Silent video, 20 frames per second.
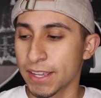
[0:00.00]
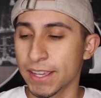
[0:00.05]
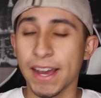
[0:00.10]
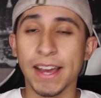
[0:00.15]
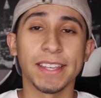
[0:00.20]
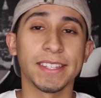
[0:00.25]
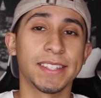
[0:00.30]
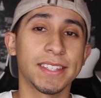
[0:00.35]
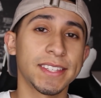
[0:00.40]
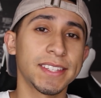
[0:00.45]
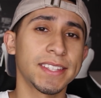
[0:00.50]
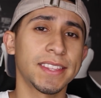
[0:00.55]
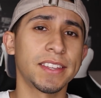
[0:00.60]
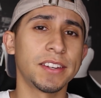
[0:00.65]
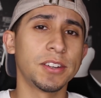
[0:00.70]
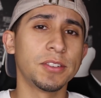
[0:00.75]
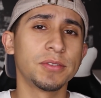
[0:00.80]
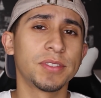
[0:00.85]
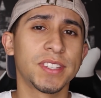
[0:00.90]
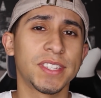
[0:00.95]
Guys, this is
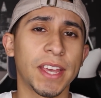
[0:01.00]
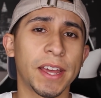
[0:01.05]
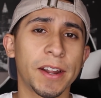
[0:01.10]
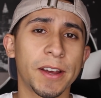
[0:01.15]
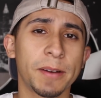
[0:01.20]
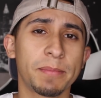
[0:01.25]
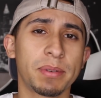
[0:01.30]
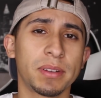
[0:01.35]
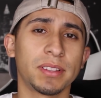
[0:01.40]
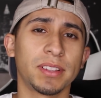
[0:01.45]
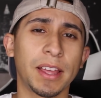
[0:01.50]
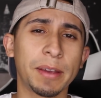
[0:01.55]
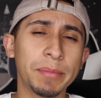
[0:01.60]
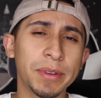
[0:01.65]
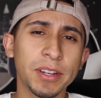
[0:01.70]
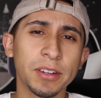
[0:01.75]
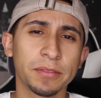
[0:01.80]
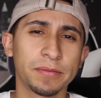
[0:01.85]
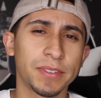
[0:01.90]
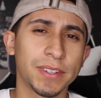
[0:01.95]
the new setup. Let
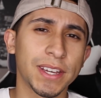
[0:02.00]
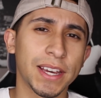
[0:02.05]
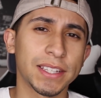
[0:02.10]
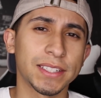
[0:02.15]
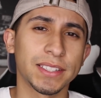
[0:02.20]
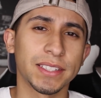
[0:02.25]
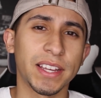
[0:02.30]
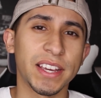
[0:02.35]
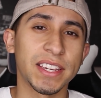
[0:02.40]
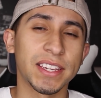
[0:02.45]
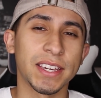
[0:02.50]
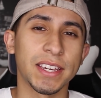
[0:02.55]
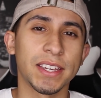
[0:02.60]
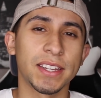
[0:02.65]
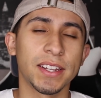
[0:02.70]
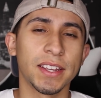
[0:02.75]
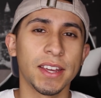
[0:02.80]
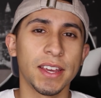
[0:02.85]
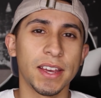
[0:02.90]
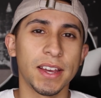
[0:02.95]
me know if you guys like
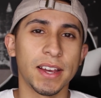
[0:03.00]
it.